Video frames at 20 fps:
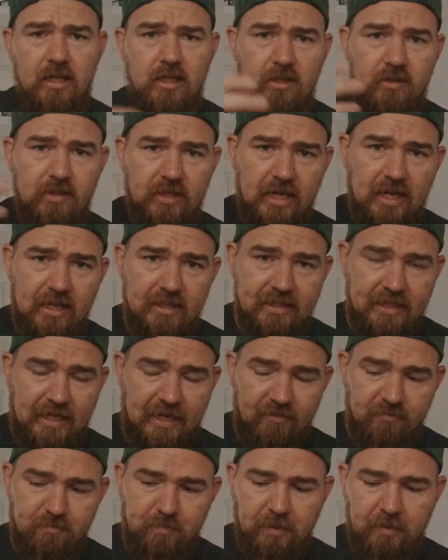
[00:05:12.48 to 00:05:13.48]
Yeah, there
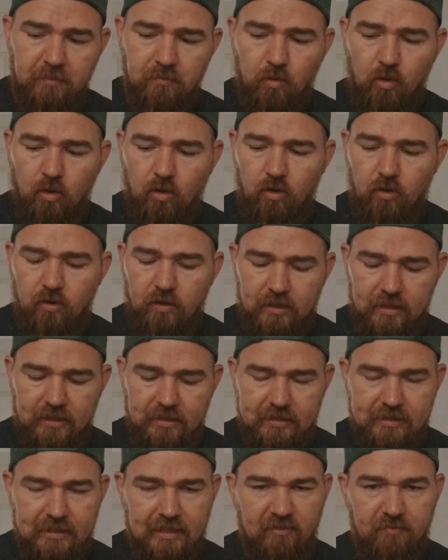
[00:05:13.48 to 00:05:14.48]
have been
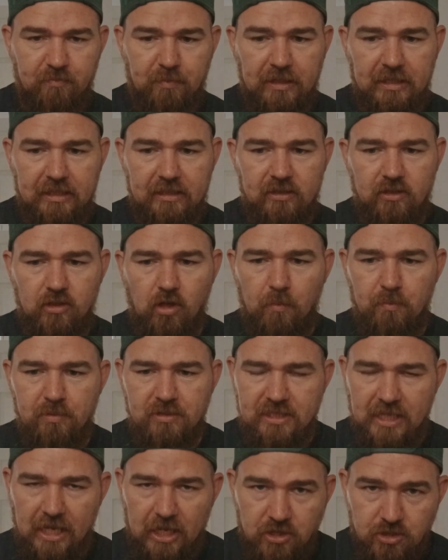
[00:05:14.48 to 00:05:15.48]

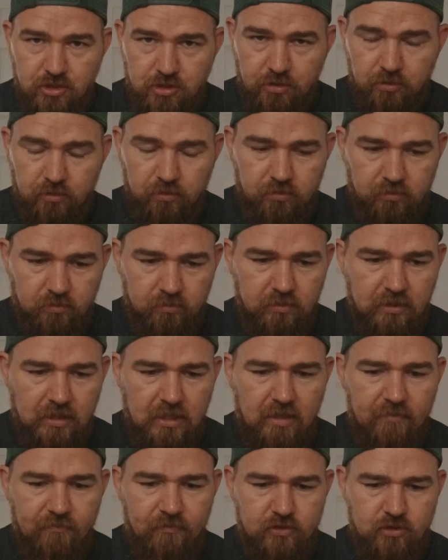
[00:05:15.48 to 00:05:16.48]
computational
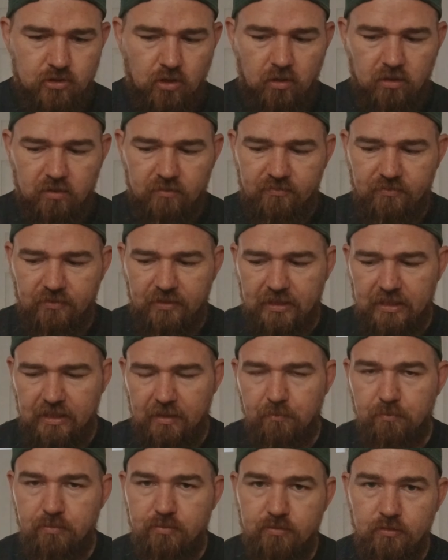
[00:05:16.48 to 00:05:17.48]

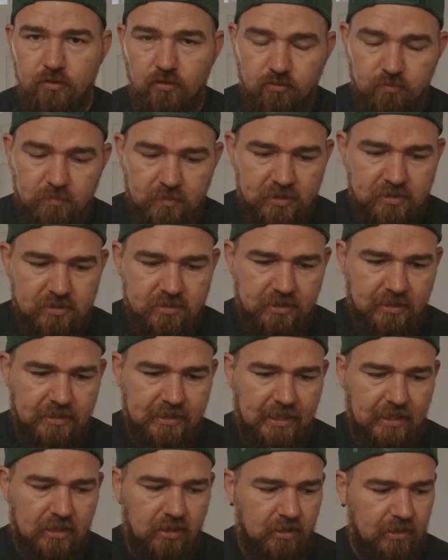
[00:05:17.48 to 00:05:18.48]
photography improvements in
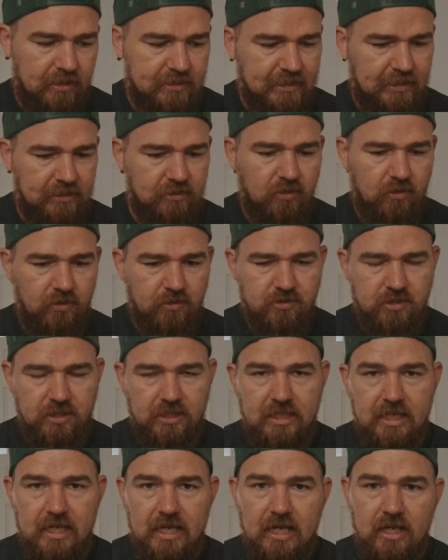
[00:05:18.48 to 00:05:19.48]
that kind of
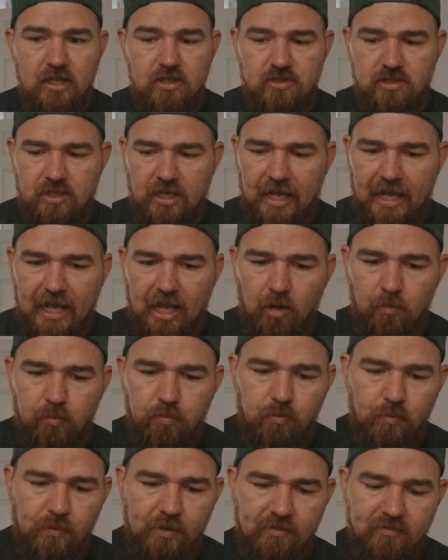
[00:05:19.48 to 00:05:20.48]
technology to
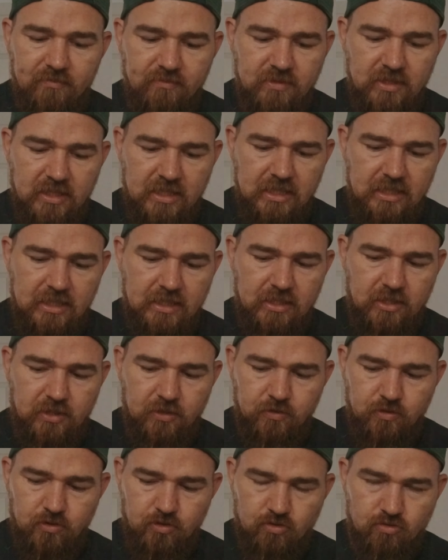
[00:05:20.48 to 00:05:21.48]
help with the
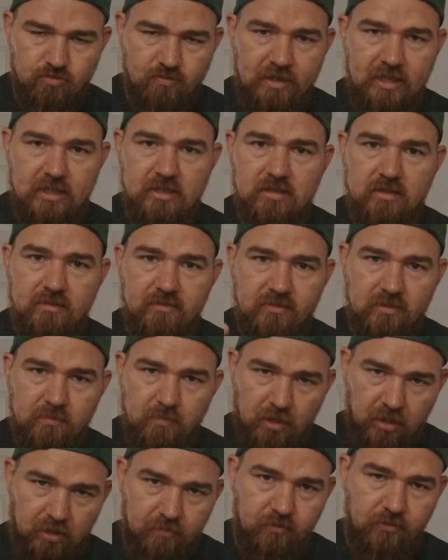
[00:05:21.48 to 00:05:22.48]
constraints of the
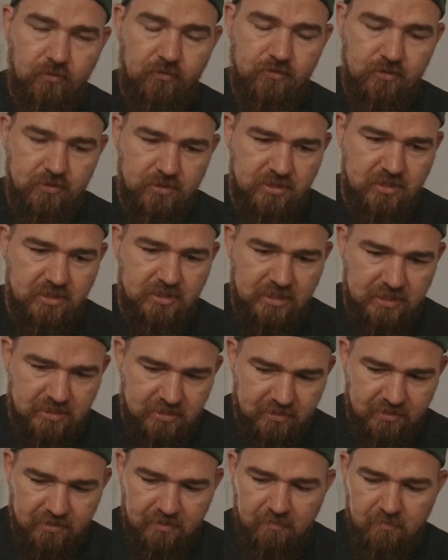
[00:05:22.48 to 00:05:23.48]
Micro Four Thirds
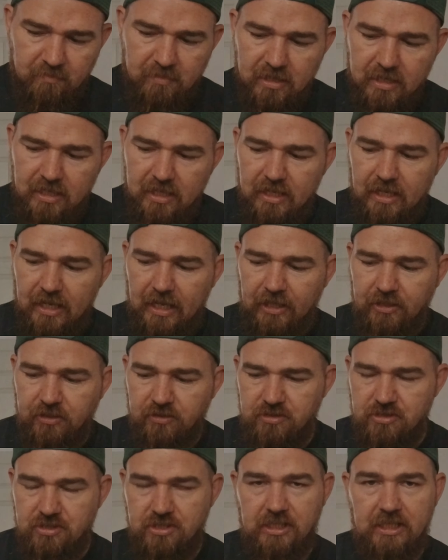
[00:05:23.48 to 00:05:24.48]
system, and
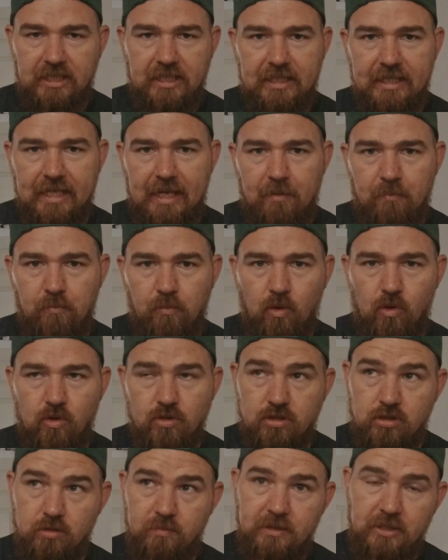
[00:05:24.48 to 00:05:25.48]
you're seeing that
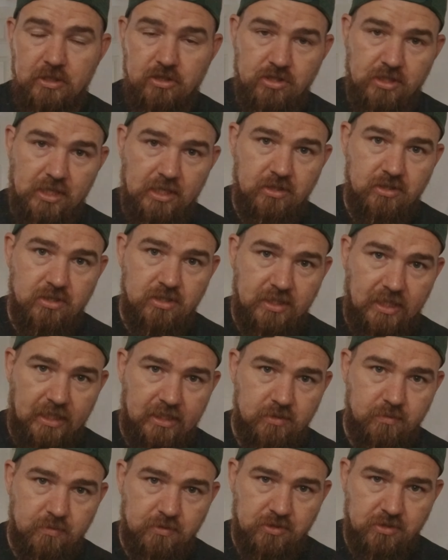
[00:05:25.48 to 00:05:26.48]
more so in the
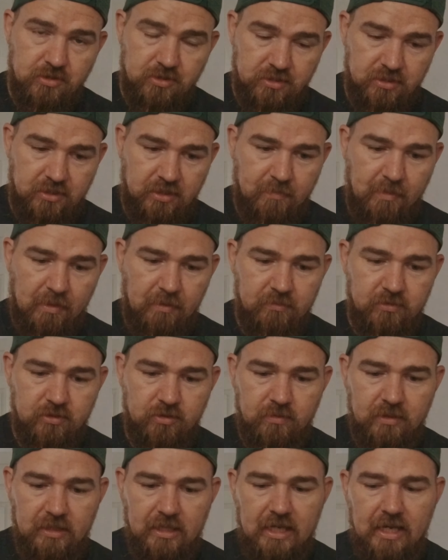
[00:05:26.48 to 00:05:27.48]
GH6, which has just come out.
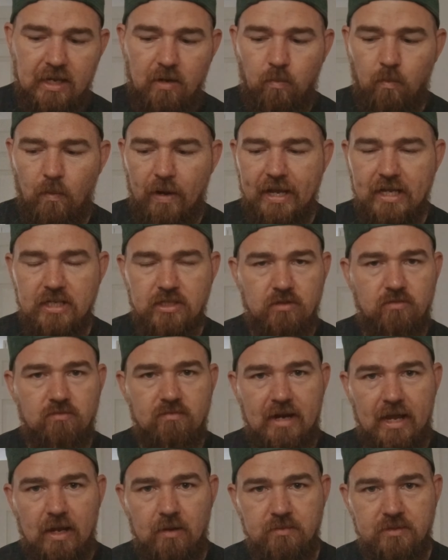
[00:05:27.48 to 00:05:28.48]
So there are ways
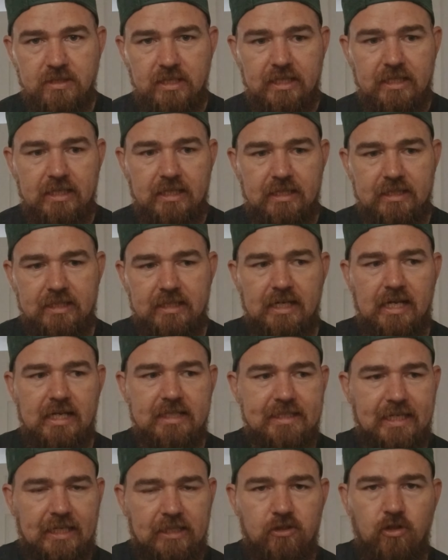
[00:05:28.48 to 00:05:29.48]
around it, and there
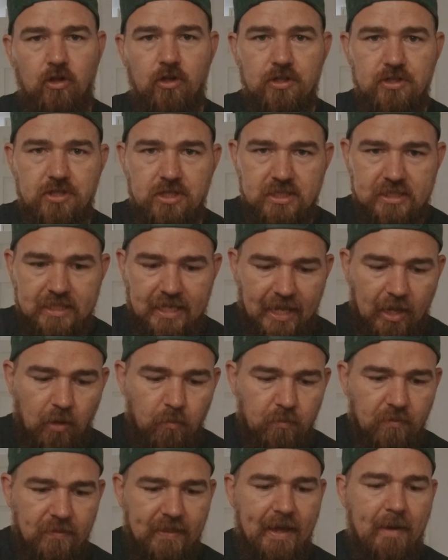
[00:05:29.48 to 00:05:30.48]
are technologies to
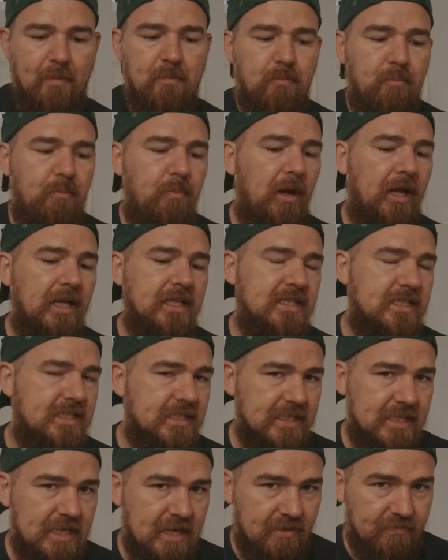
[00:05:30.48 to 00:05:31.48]
help with that,
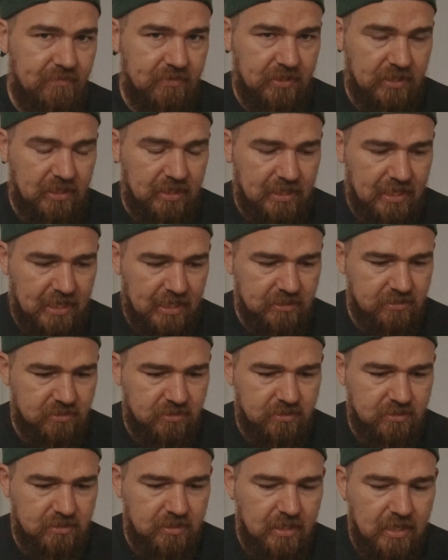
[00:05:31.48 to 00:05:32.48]
but
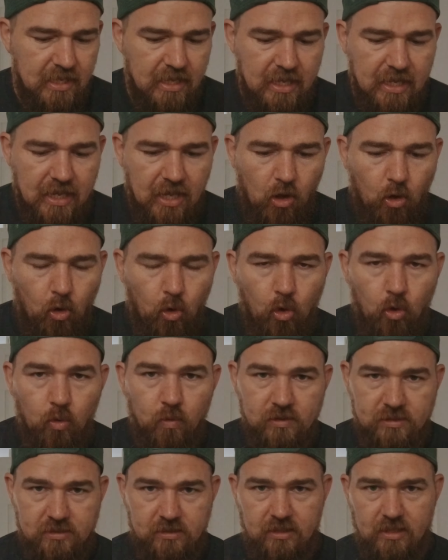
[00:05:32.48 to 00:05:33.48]
nevertheless,
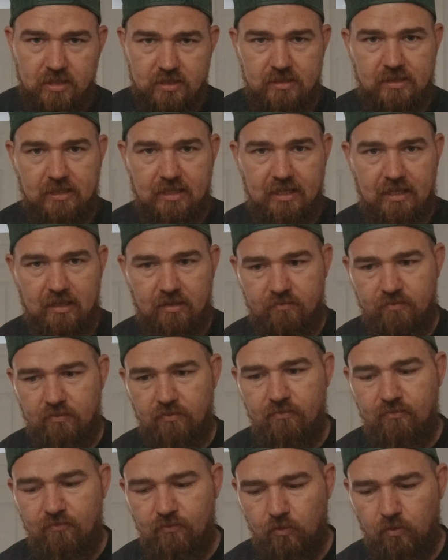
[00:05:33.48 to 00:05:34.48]
always nice to have
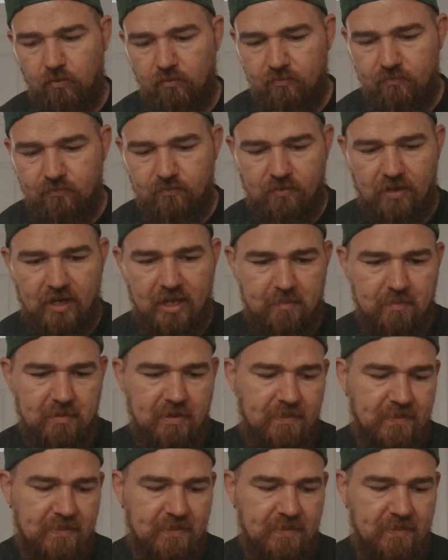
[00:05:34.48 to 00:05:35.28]
full frame.